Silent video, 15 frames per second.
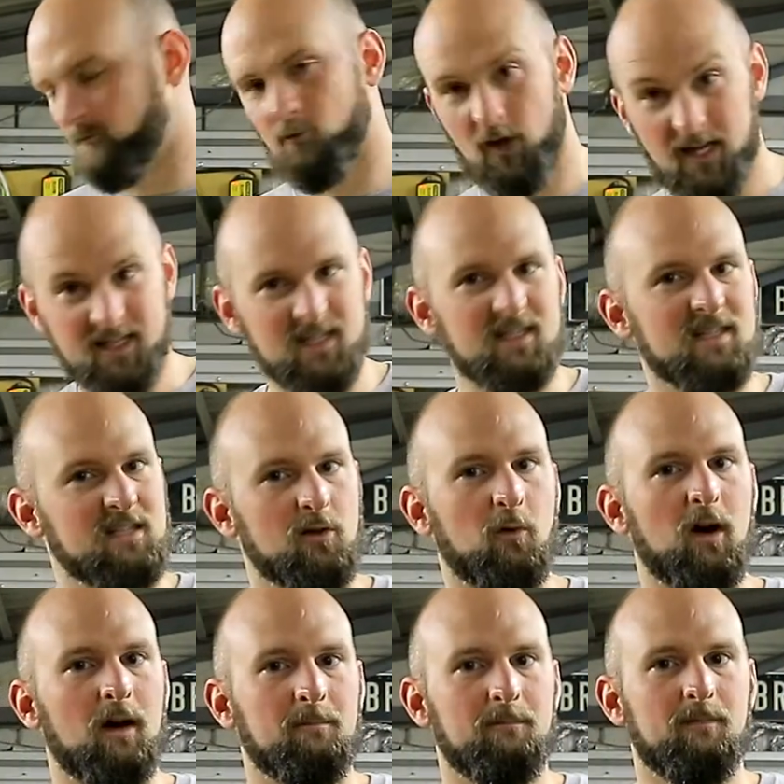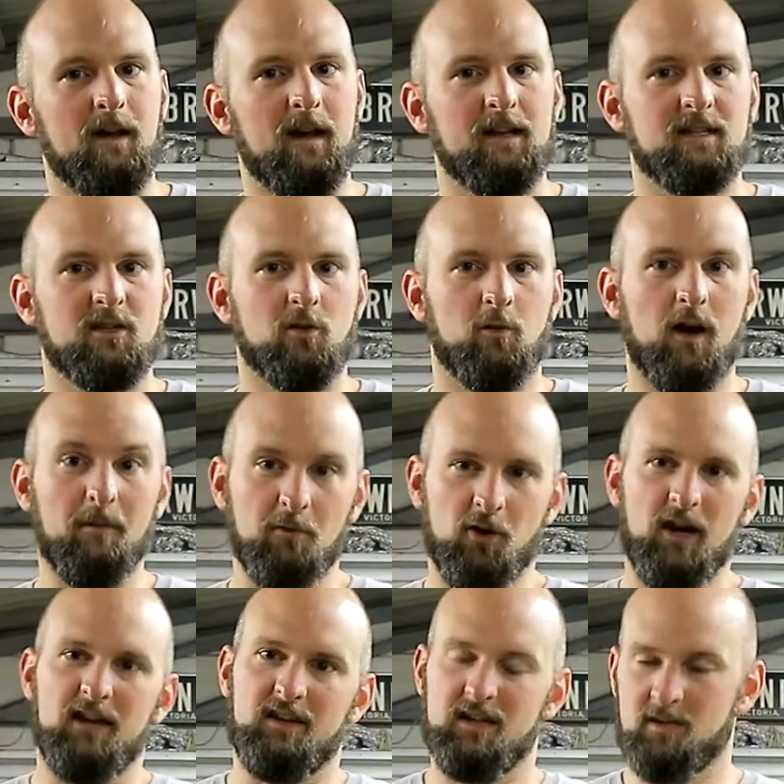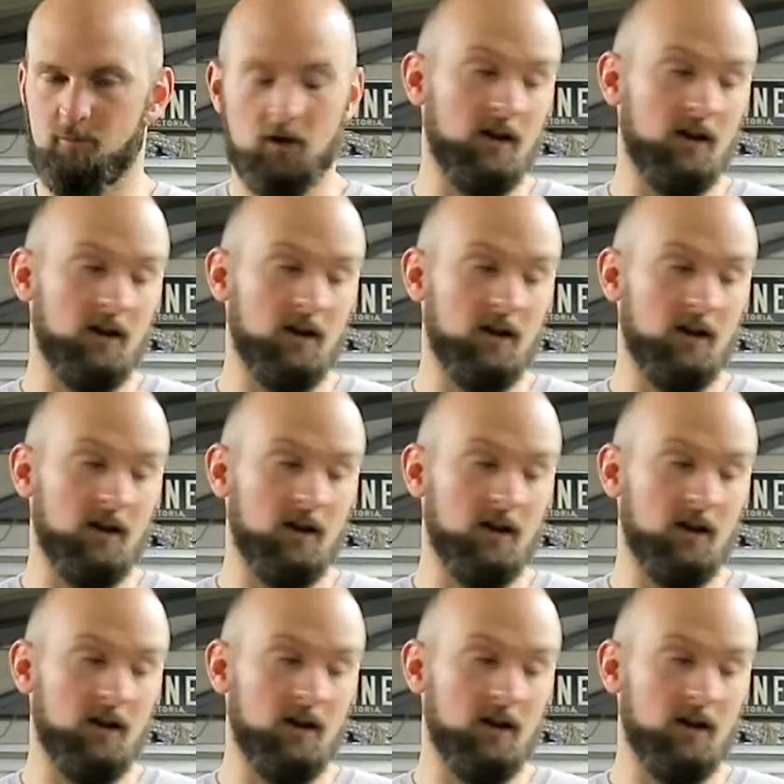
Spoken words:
Reason to upgrade this,